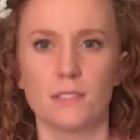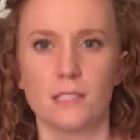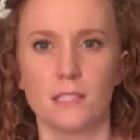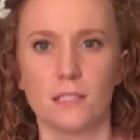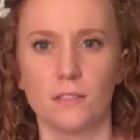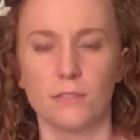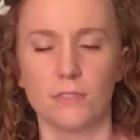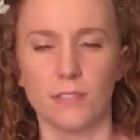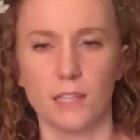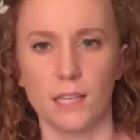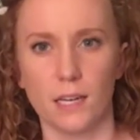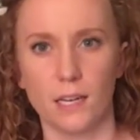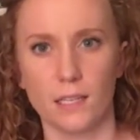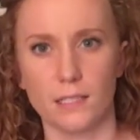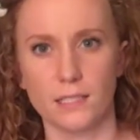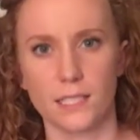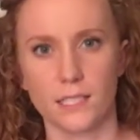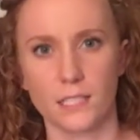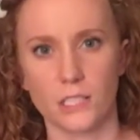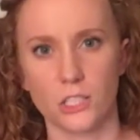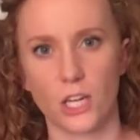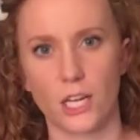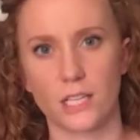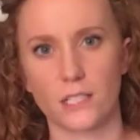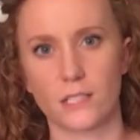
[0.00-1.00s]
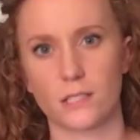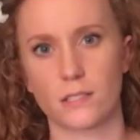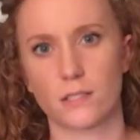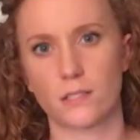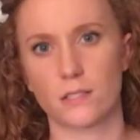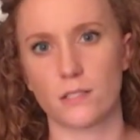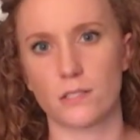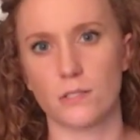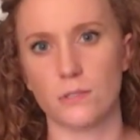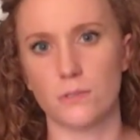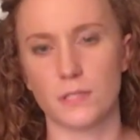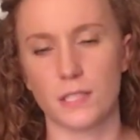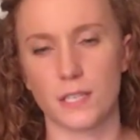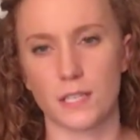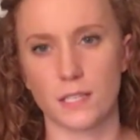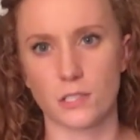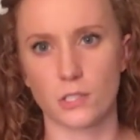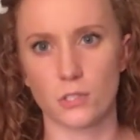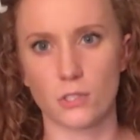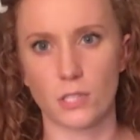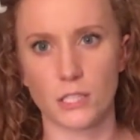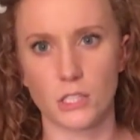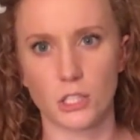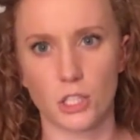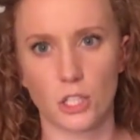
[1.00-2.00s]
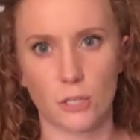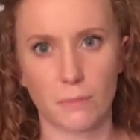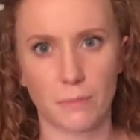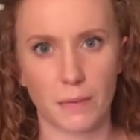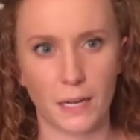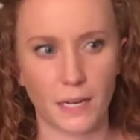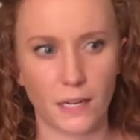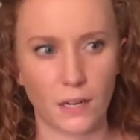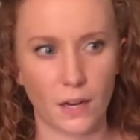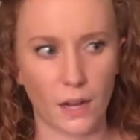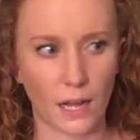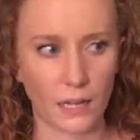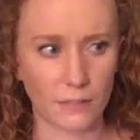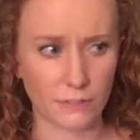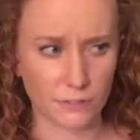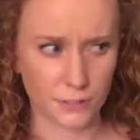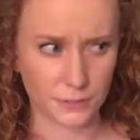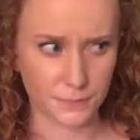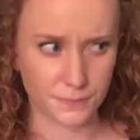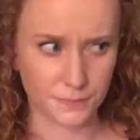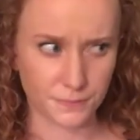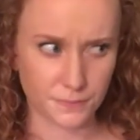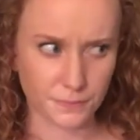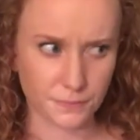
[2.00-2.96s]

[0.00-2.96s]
Sylvia suggests using a stretchier bind off.